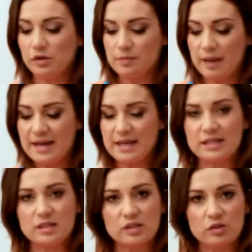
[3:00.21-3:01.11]
you may
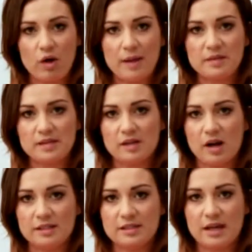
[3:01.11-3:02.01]
need to scrape the
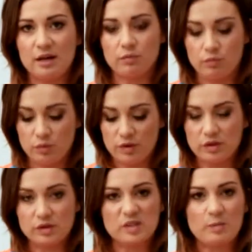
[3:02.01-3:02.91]
sides down with
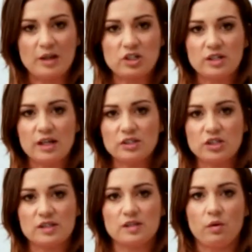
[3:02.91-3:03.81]
your spatula
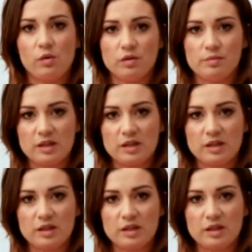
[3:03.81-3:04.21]
just so all the